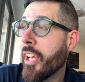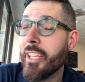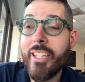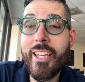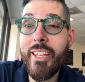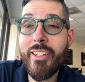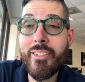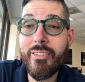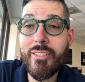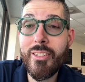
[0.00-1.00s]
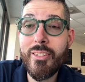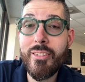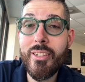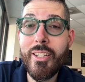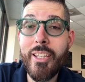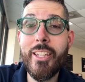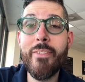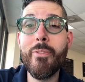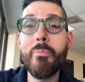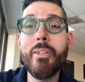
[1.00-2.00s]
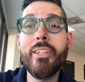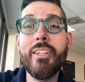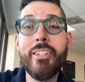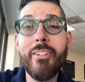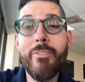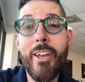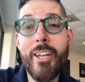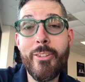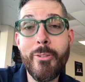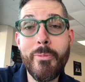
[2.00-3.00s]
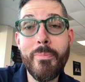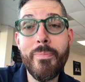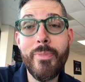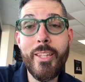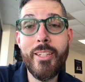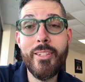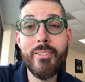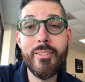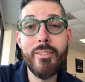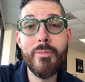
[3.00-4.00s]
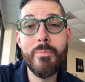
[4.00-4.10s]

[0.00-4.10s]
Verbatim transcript: I can't even begin to fathom this.